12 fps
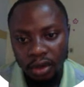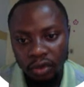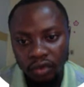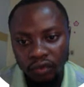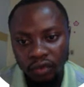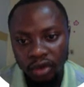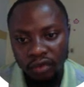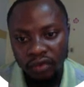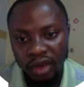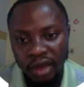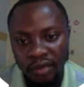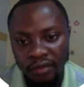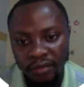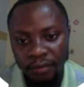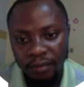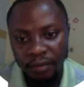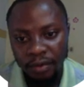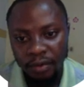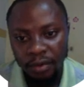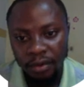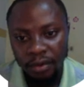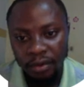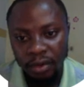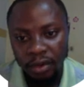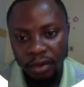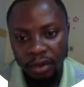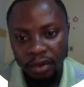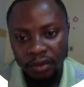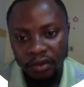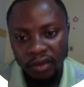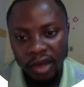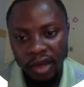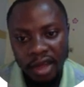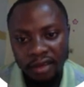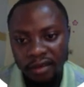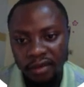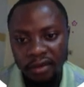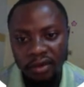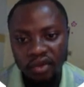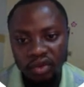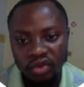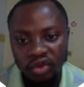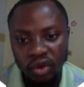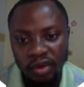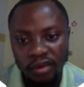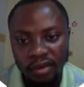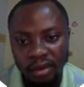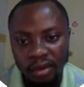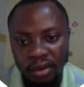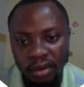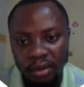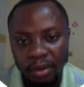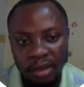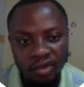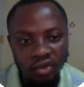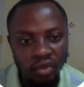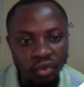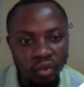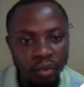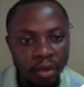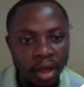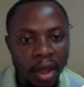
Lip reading: 45. Select. It's your choice. It depends on you.